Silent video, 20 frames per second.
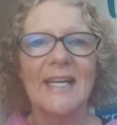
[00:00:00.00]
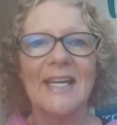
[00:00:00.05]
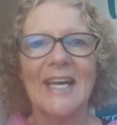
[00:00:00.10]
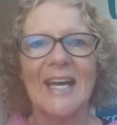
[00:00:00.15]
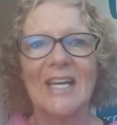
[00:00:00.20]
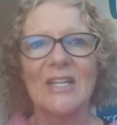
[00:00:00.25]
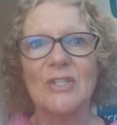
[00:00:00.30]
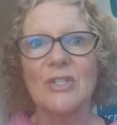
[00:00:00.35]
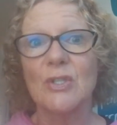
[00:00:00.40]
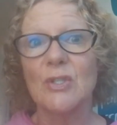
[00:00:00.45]

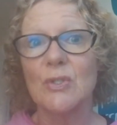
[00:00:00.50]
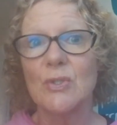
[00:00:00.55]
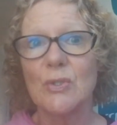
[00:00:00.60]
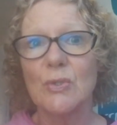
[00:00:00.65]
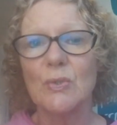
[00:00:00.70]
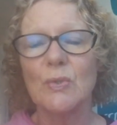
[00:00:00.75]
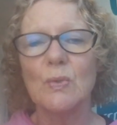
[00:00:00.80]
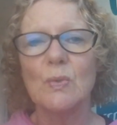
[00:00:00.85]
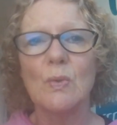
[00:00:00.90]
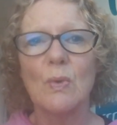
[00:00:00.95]
and to
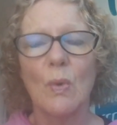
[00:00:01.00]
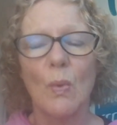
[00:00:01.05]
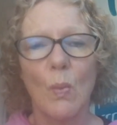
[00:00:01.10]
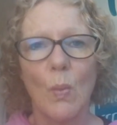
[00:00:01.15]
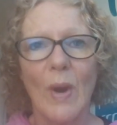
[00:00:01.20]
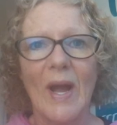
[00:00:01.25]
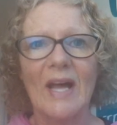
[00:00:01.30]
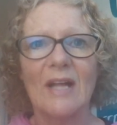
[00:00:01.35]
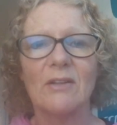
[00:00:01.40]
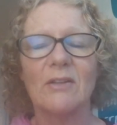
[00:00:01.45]
do
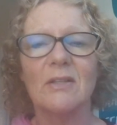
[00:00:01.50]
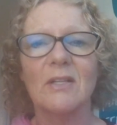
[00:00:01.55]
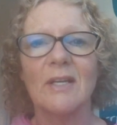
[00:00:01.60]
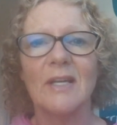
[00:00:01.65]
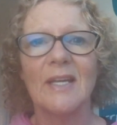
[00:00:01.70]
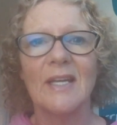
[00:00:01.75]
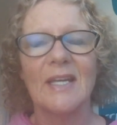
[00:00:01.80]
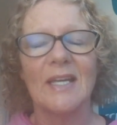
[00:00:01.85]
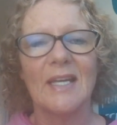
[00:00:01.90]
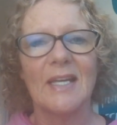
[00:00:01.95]
well
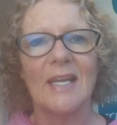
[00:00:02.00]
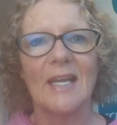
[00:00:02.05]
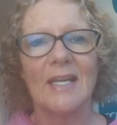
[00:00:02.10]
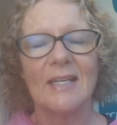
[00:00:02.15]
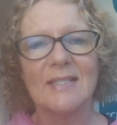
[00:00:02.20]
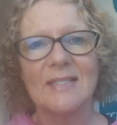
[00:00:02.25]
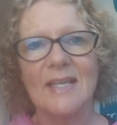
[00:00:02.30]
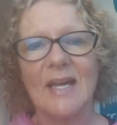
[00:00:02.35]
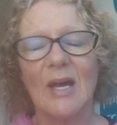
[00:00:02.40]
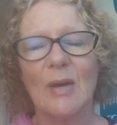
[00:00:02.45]
in
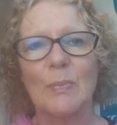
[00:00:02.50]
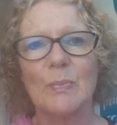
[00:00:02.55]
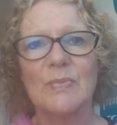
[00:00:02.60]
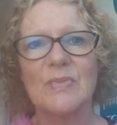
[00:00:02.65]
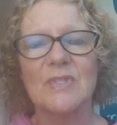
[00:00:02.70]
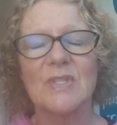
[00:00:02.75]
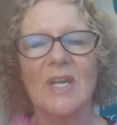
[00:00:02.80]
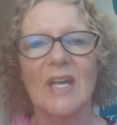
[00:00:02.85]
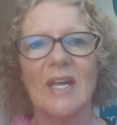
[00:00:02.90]
exams.